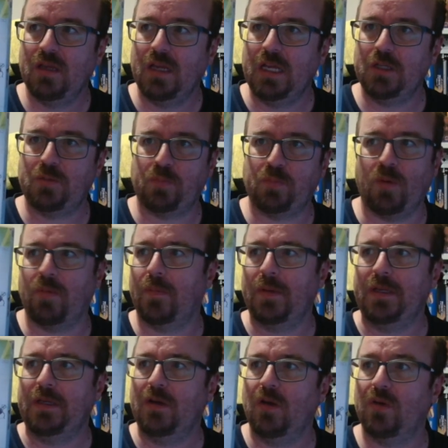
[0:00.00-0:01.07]
It's probably
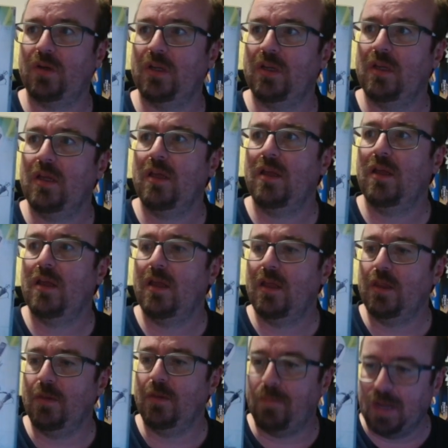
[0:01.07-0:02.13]
not
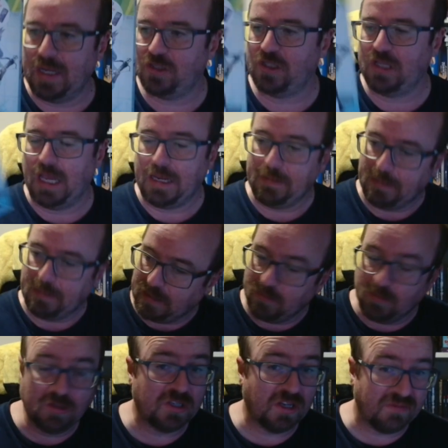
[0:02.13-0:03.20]
the best game
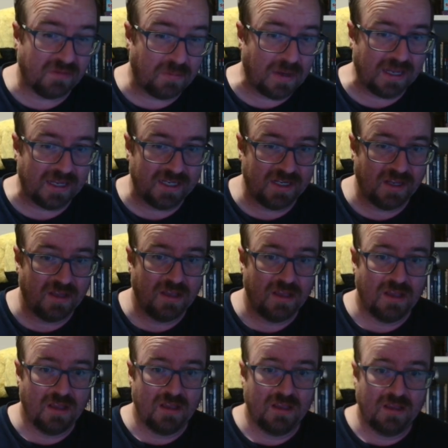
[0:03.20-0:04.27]
anyone's ever played,
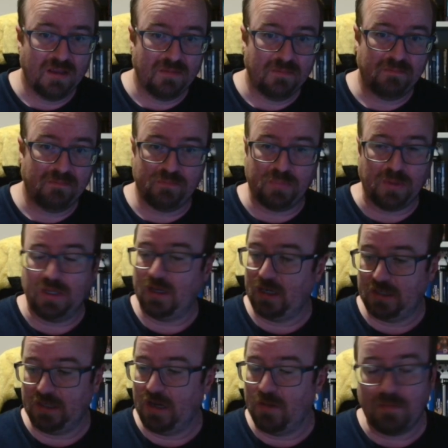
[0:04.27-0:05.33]
but I
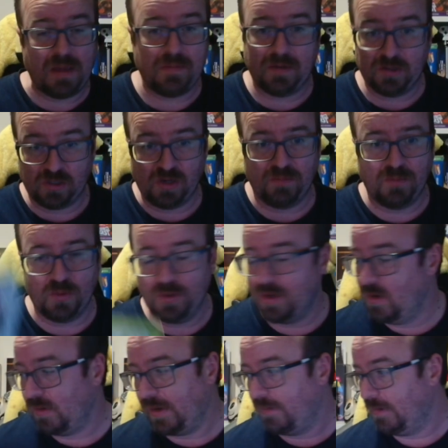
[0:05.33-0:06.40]
don't know. Maybe at some point
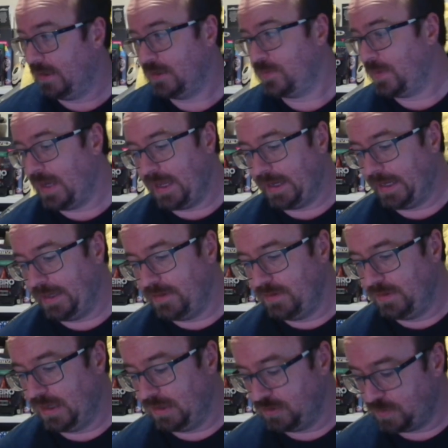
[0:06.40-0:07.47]
I'll get around to playing it. Who
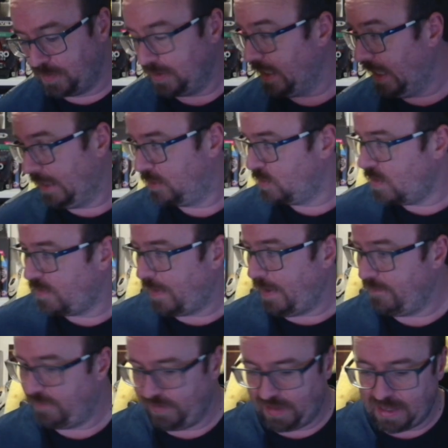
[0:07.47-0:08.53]
knows? But yeah,
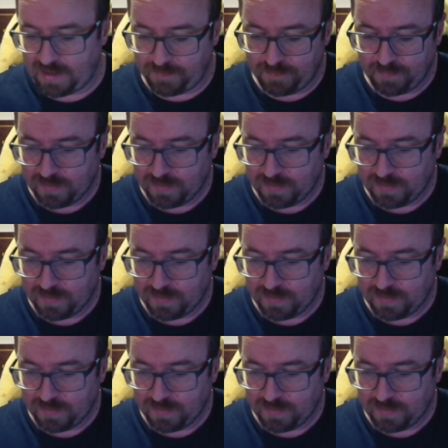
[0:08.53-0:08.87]
£12 for that.